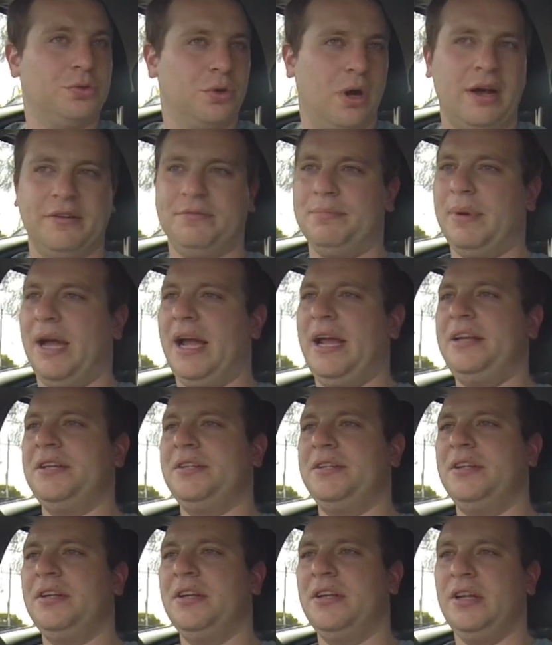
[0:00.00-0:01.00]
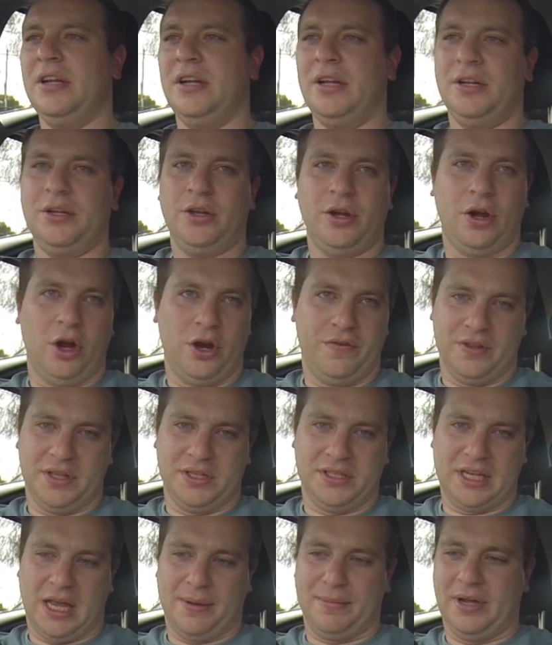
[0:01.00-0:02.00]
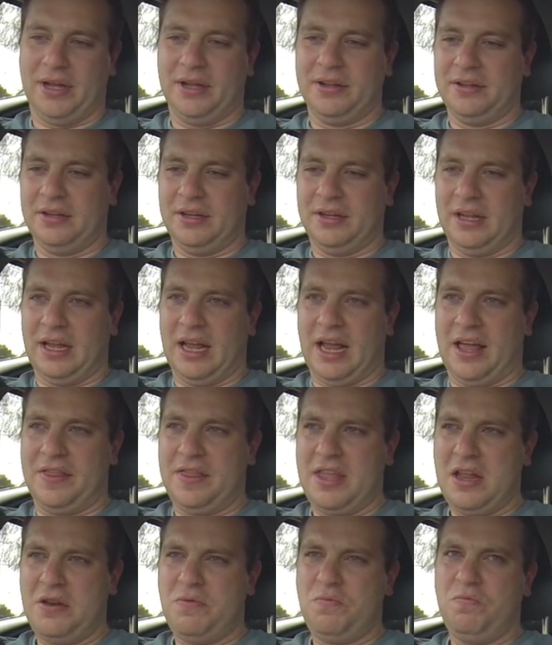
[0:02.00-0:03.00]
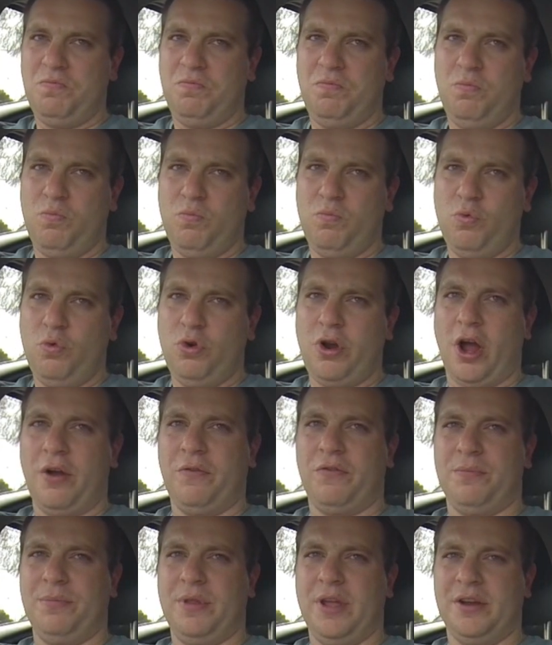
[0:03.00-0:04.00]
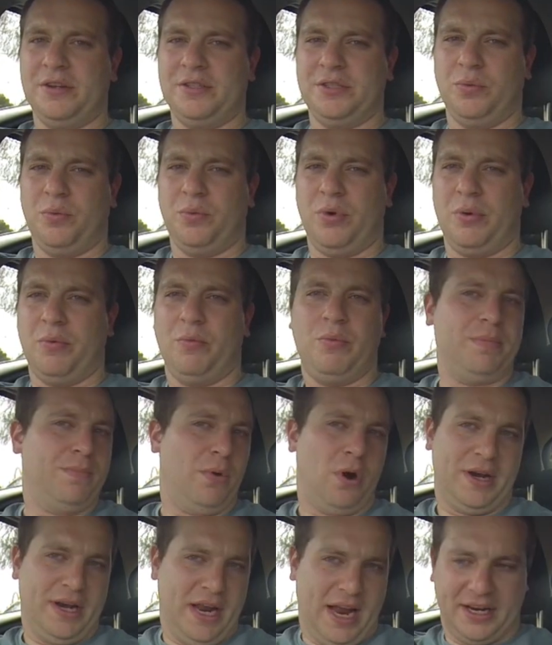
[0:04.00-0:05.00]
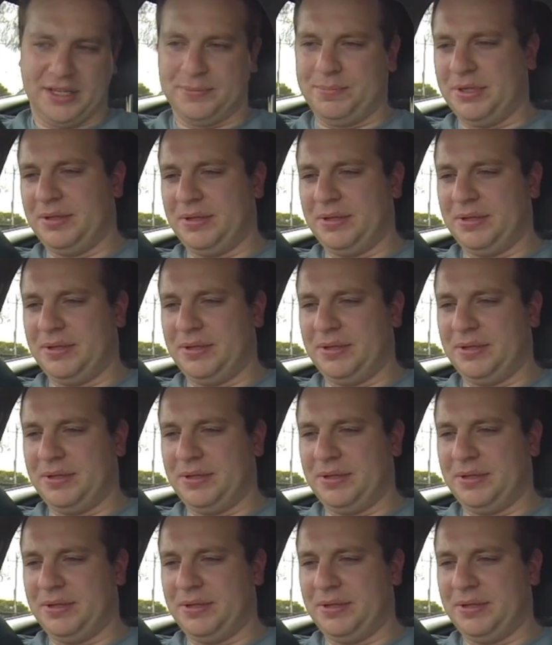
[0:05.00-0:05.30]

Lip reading: DriveMate over the summer, and then we'll go from there as to what we buy next.